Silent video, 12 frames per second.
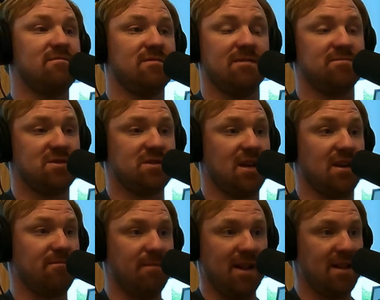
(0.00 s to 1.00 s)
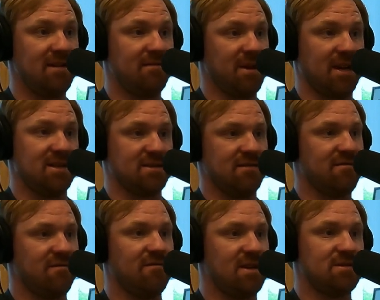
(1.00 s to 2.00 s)
I'm just thinking of mullet because
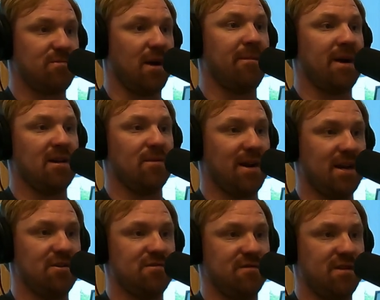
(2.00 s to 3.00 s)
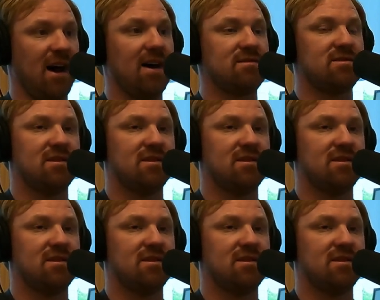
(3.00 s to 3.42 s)
that's primarily what I use for docks.